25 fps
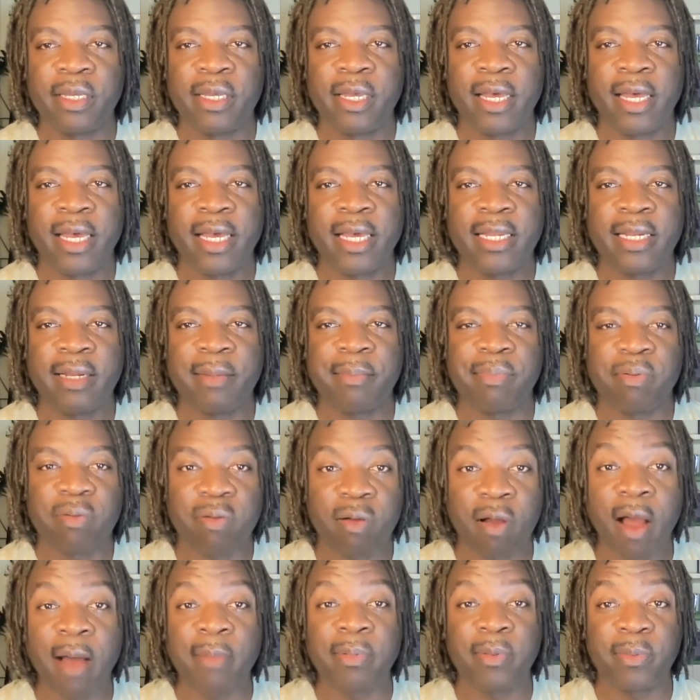and I'm
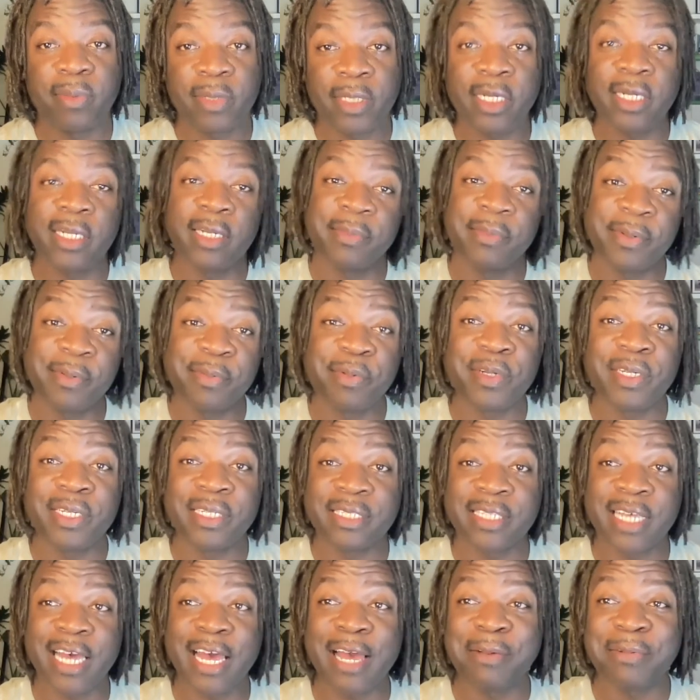probably going to be pretty
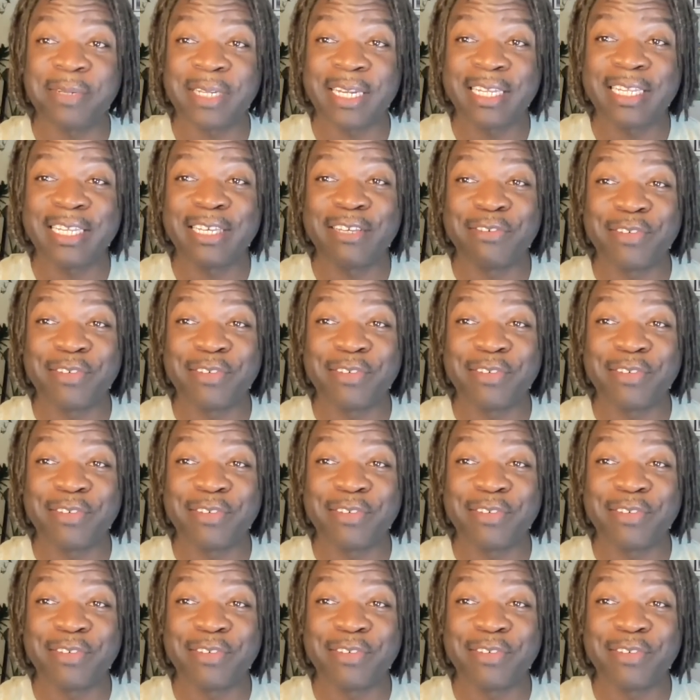sad when I leave